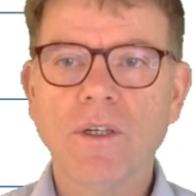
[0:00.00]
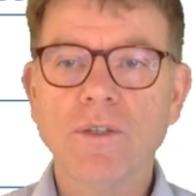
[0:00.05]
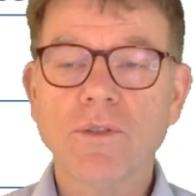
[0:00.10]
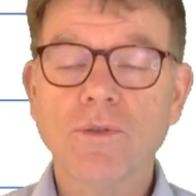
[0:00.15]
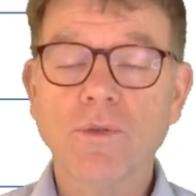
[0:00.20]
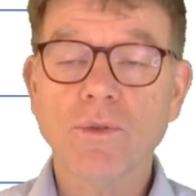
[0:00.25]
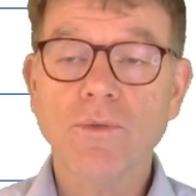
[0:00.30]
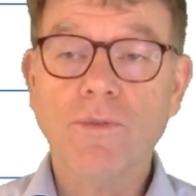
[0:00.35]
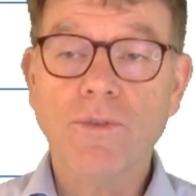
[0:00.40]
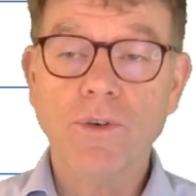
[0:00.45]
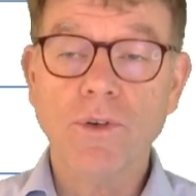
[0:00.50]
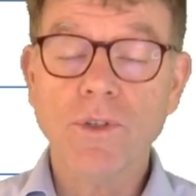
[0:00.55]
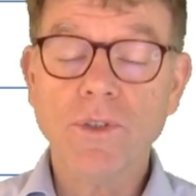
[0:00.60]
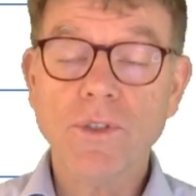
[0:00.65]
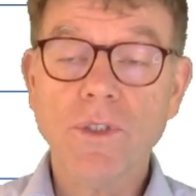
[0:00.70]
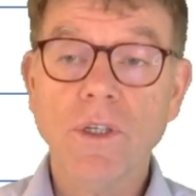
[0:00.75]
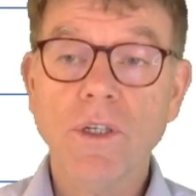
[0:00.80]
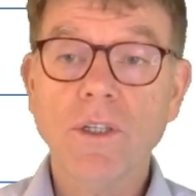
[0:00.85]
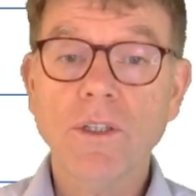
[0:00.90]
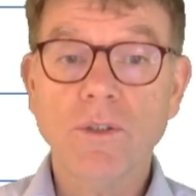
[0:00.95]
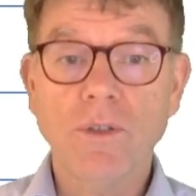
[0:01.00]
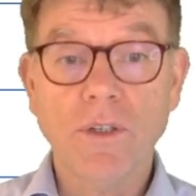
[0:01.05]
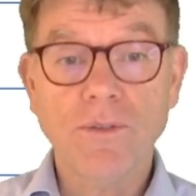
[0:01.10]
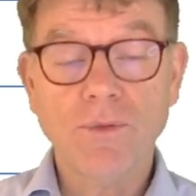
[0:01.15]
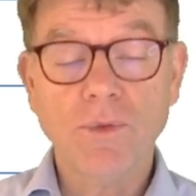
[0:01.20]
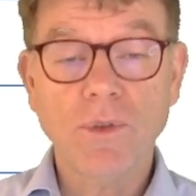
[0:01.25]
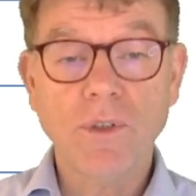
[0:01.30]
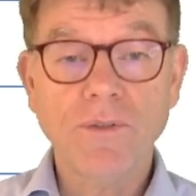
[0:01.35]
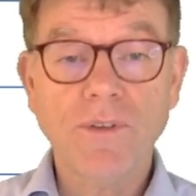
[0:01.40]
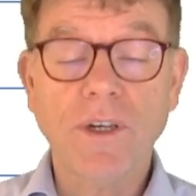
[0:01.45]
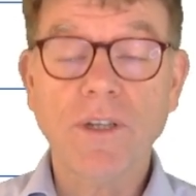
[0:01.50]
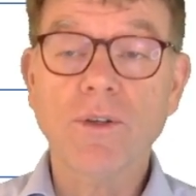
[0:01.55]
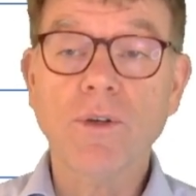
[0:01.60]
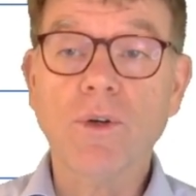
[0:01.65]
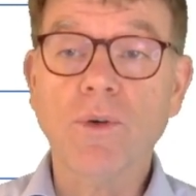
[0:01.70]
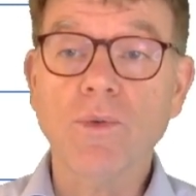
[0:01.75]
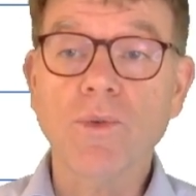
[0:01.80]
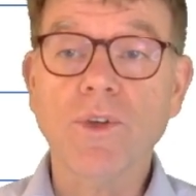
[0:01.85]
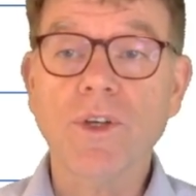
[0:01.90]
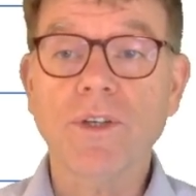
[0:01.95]
So first, you have to define the
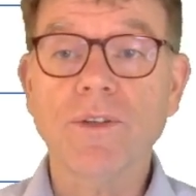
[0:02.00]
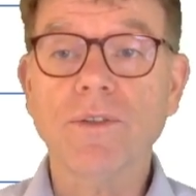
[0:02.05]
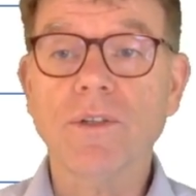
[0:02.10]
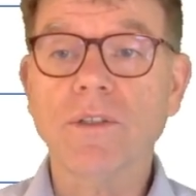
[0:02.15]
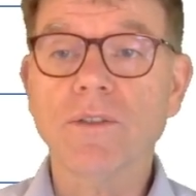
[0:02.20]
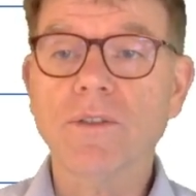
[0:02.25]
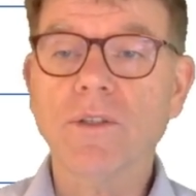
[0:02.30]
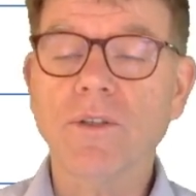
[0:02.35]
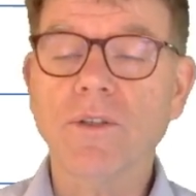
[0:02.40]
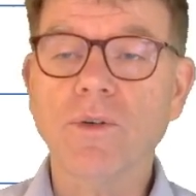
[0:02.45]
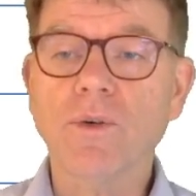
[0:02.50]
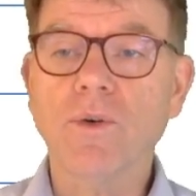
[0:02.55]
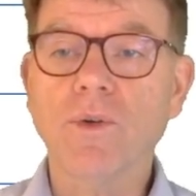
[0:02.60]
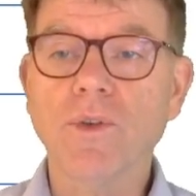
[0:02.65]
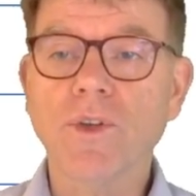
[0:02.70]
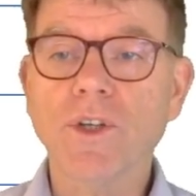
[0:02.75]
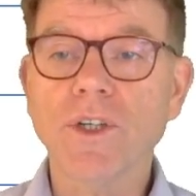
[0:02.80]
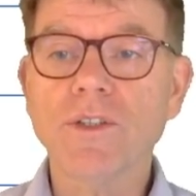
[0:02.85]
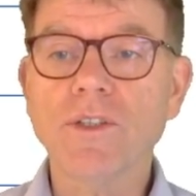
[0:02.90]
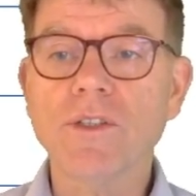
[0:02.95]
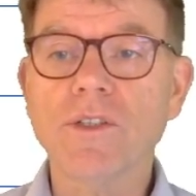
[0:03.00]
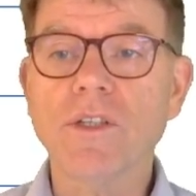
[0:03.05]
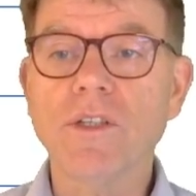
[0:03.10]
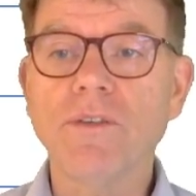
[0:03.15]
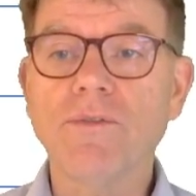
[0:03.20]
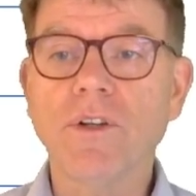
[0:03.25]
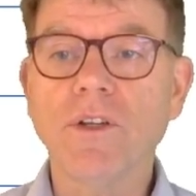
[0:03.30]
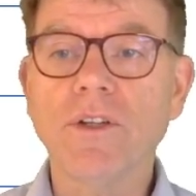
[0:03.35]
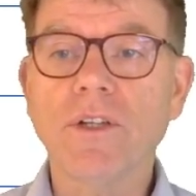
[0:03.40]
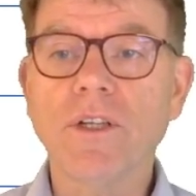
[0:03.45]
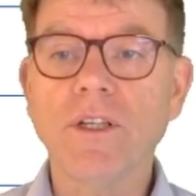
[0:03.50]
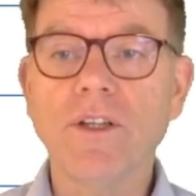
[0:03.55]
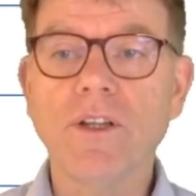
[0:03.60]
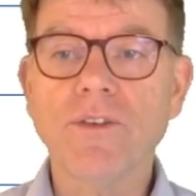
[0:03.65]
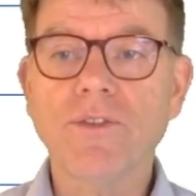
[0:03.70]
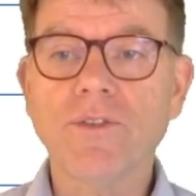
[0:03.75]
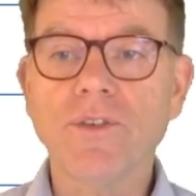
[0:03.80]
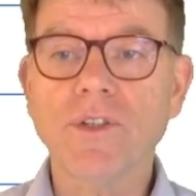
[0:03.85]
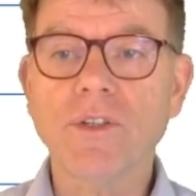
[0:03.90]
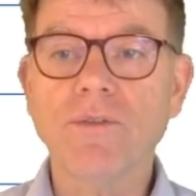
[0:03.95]
content. And so the content is definitely
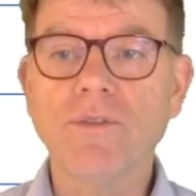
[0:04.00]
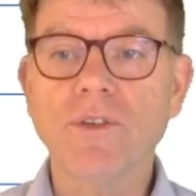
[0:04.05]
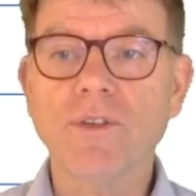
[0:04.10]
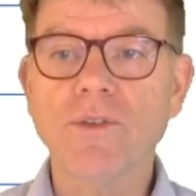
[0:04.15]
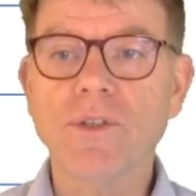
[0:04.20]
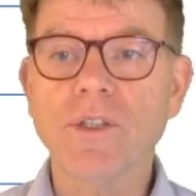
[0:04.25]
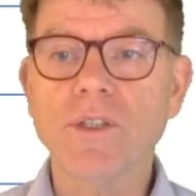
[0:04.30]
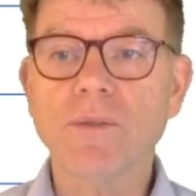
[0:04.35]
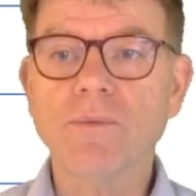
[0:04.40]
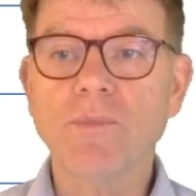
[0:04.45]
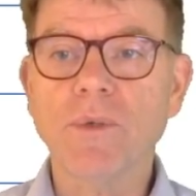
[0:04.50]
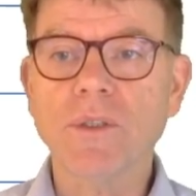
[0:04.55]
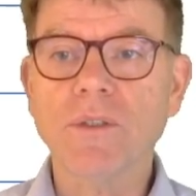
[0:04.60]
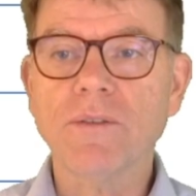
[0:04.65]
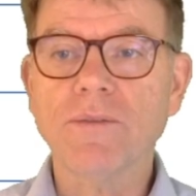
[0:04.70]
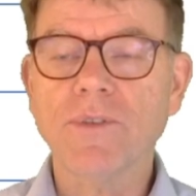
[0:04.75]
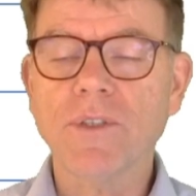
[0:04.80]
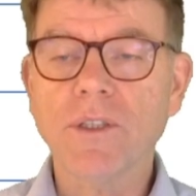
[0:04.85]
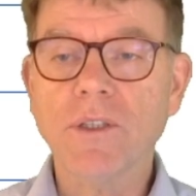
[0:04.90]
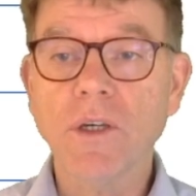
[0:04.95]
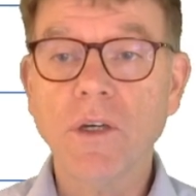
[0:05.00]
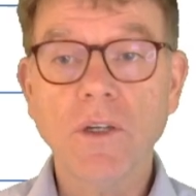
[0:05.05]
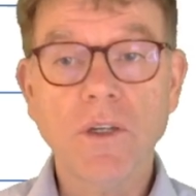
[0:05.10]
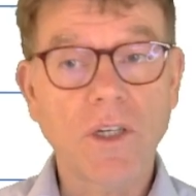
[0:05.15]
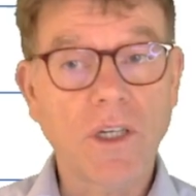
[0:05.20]
nothing very specific.